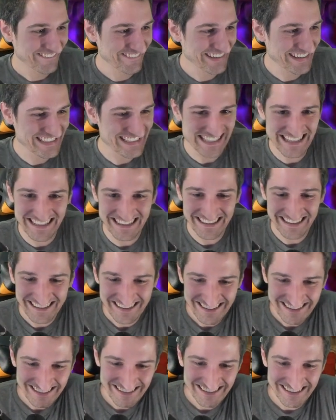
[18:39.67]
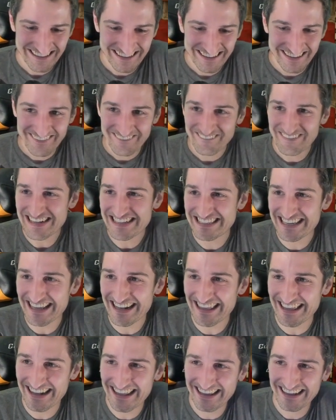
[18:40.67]
We did it! We did
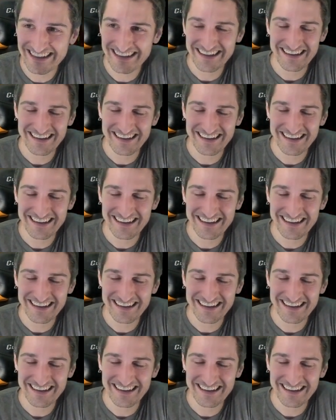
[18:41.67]
it!